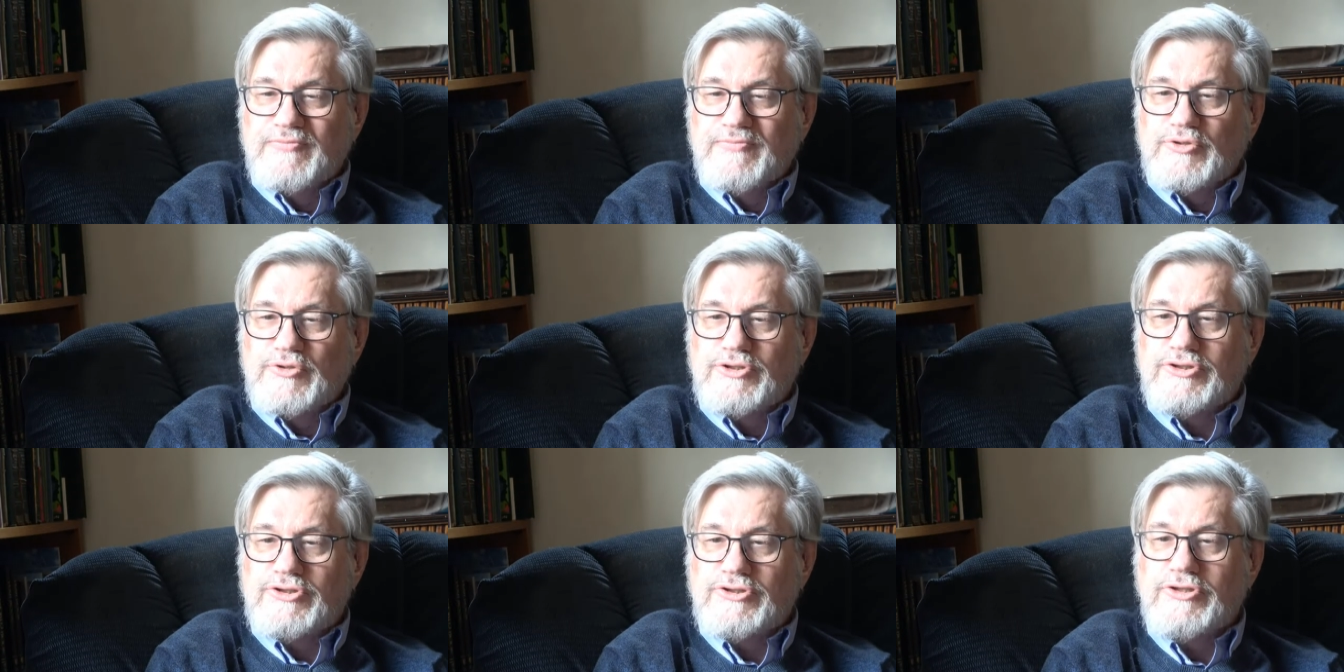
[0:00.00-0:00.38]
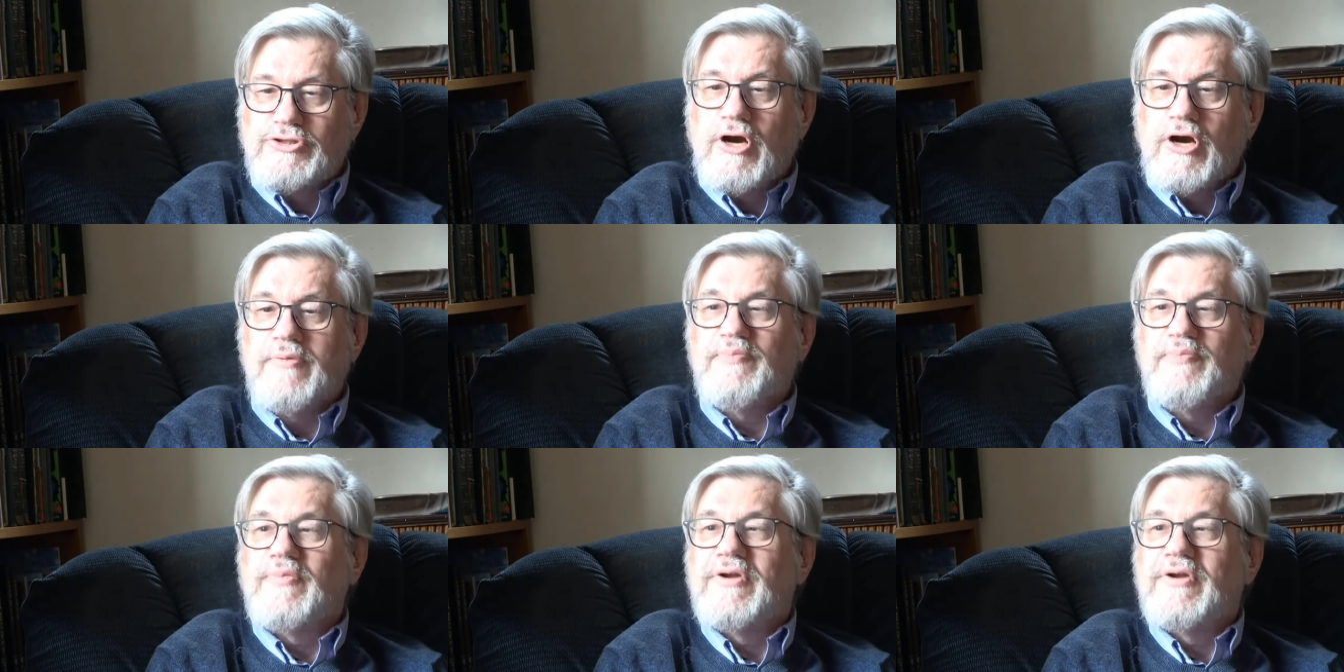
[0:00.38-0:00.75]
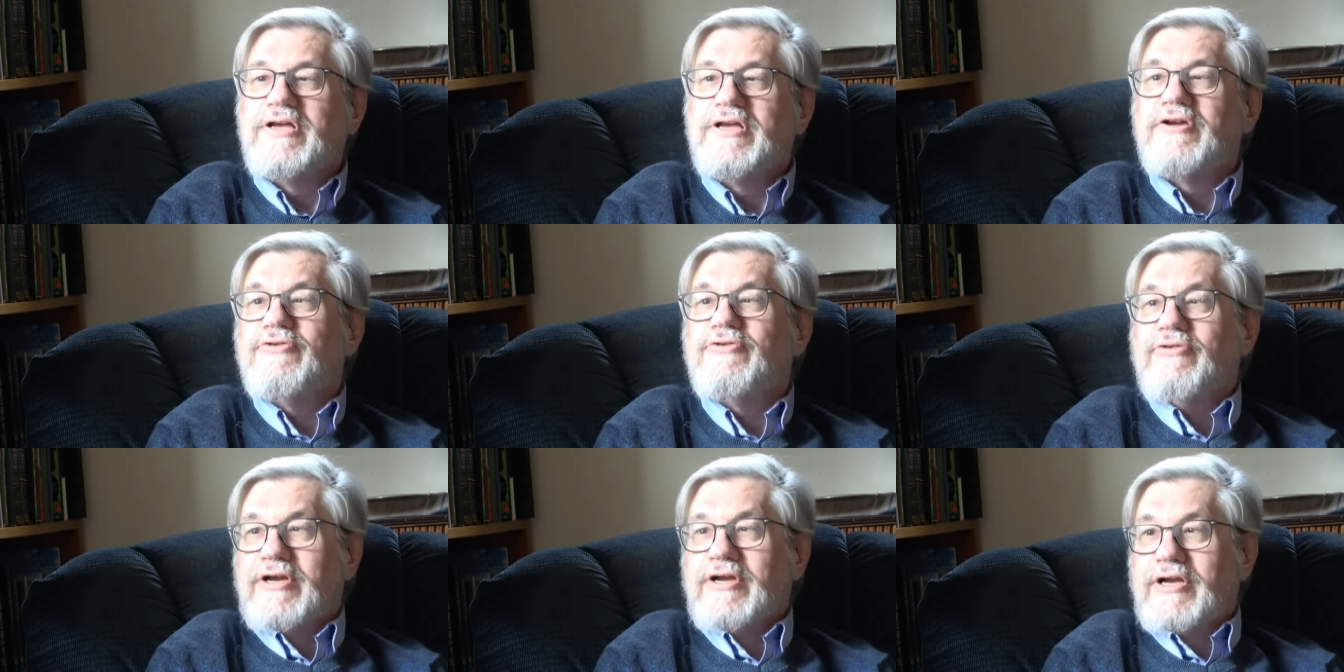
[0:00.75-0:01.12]
sharply
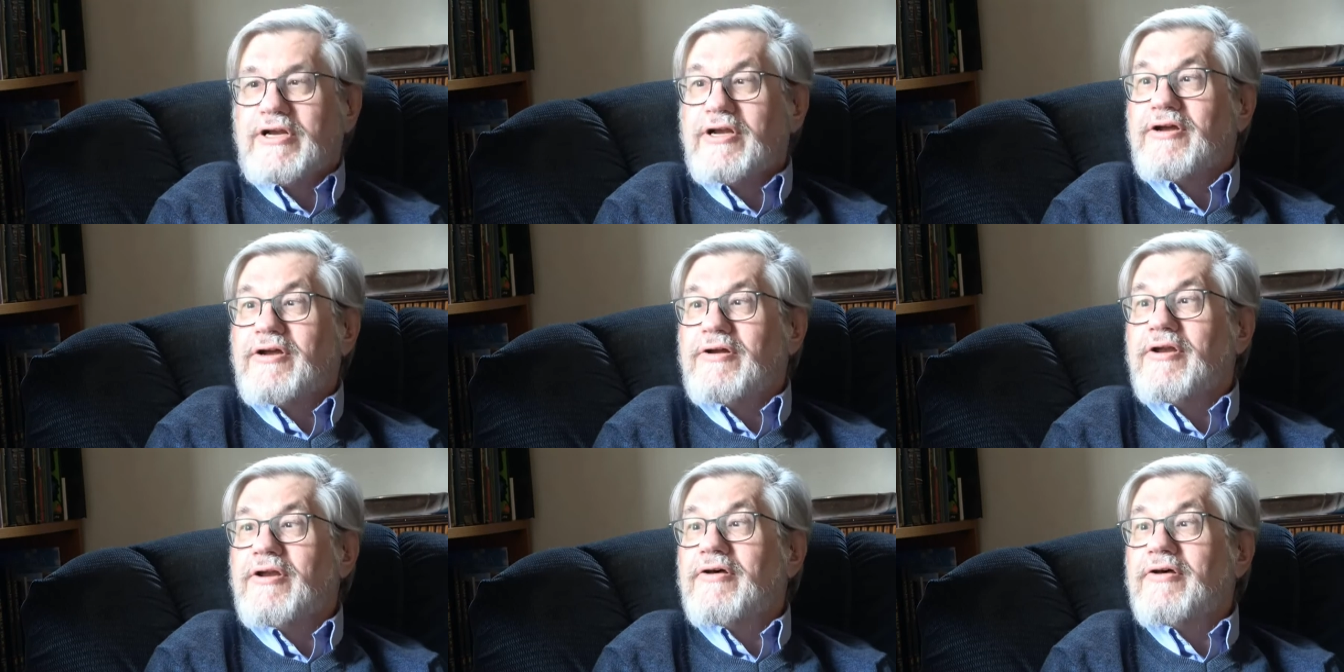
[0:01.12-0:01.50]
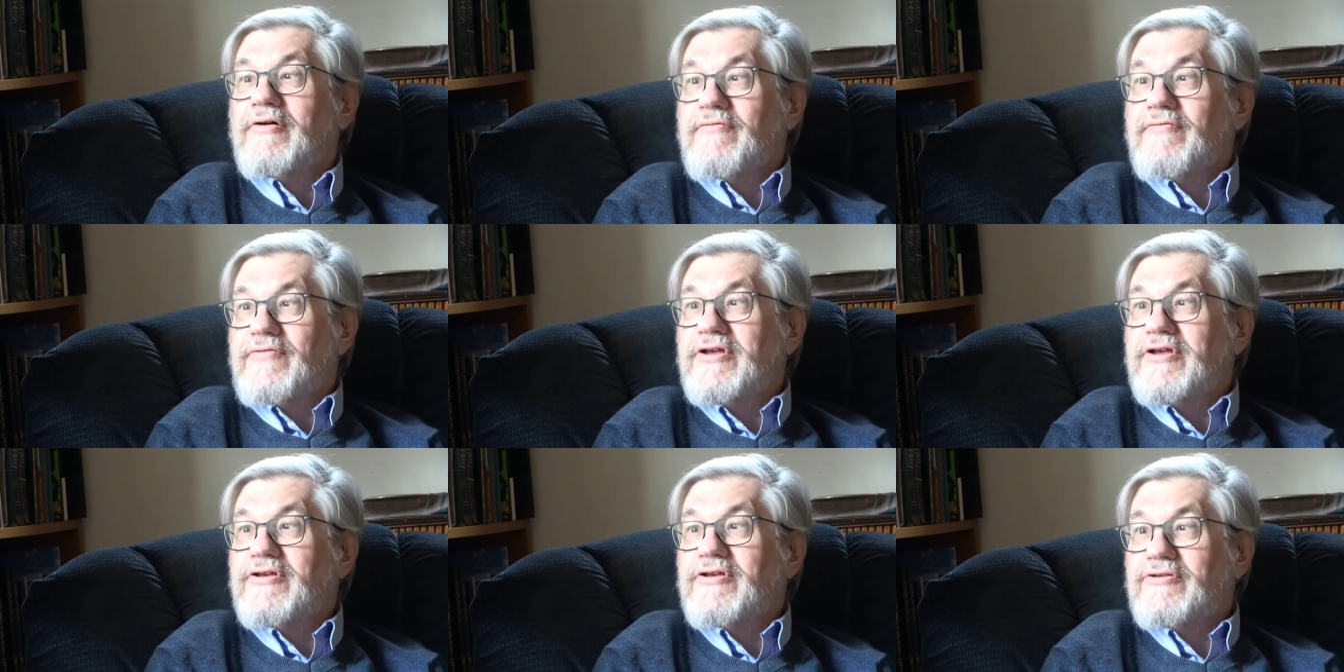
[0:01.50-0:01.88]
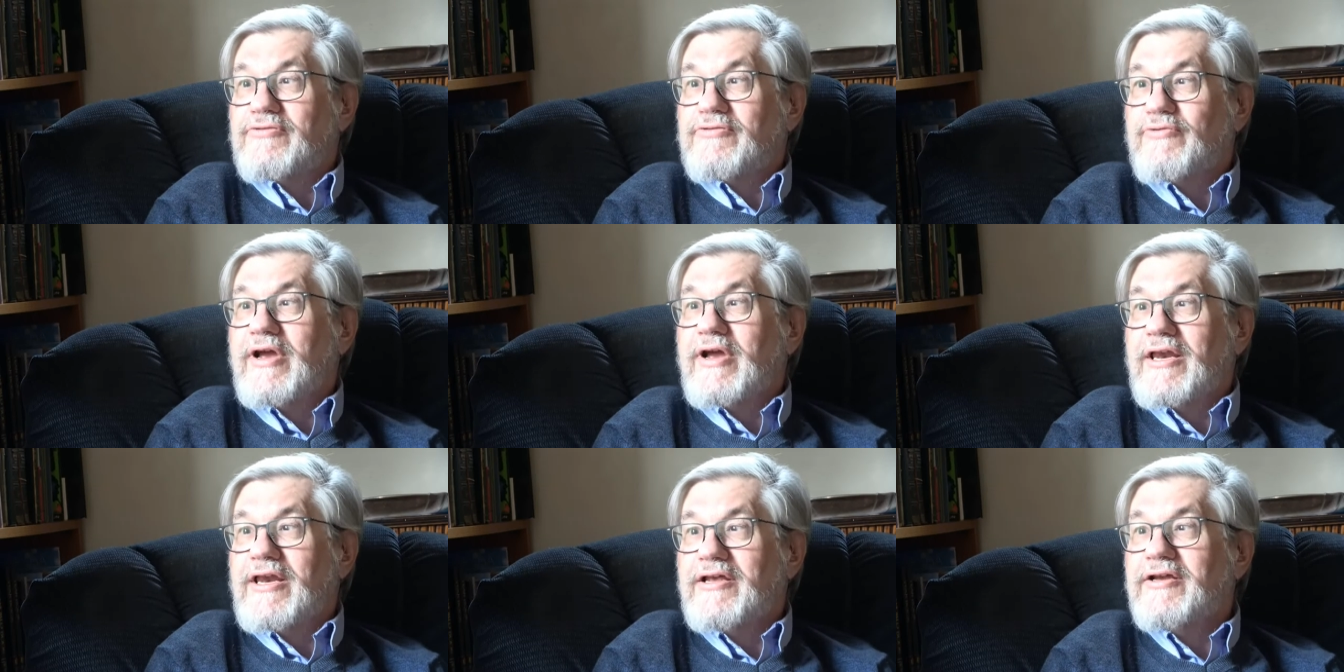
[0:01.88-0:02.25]
critical of the
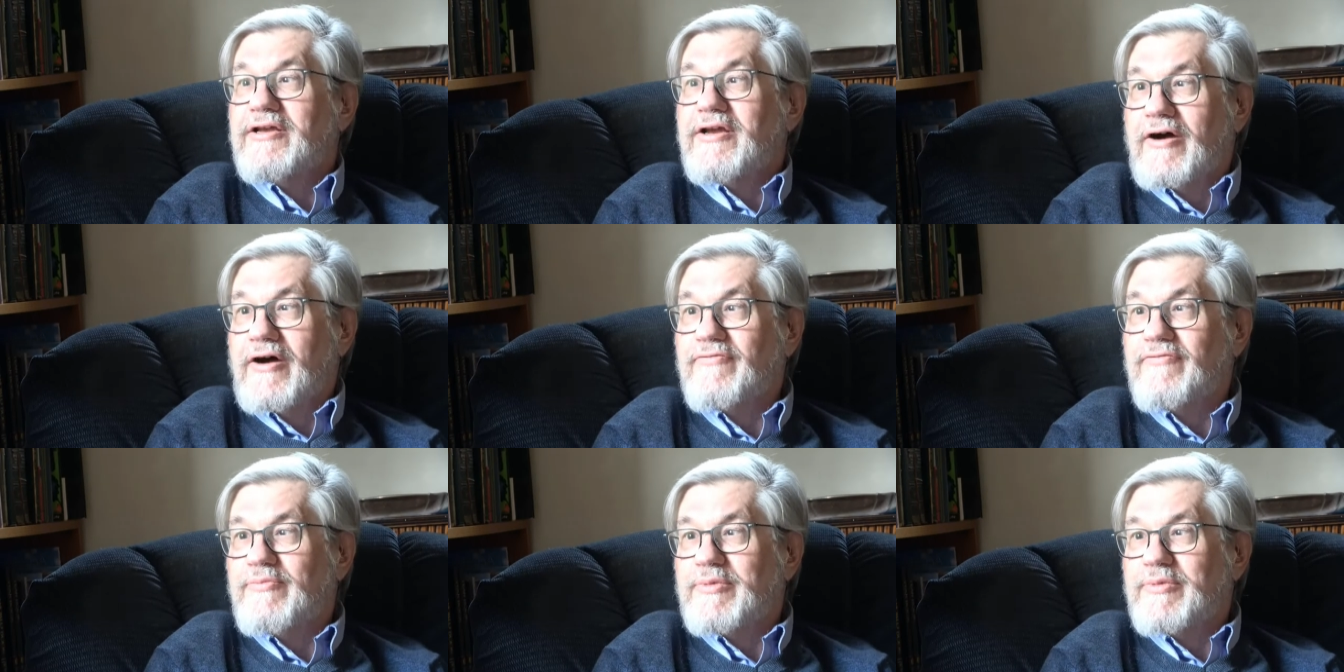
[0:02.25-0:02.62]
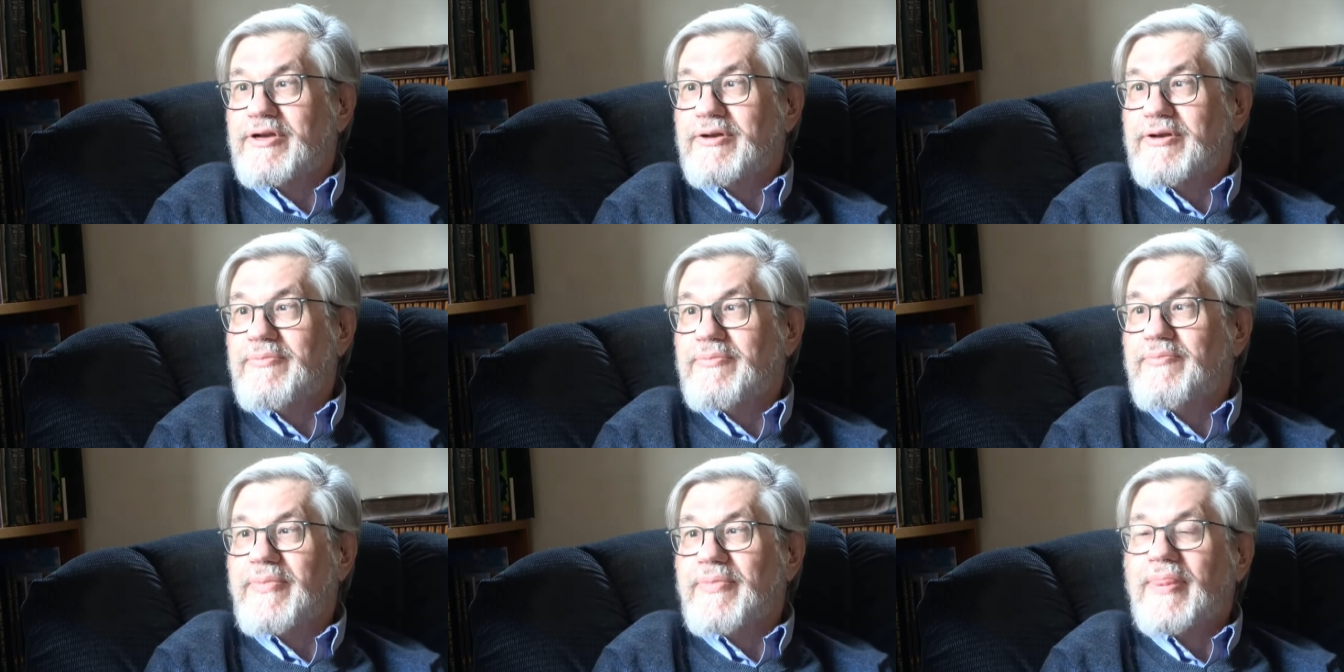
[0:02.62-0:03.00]
Israeli government.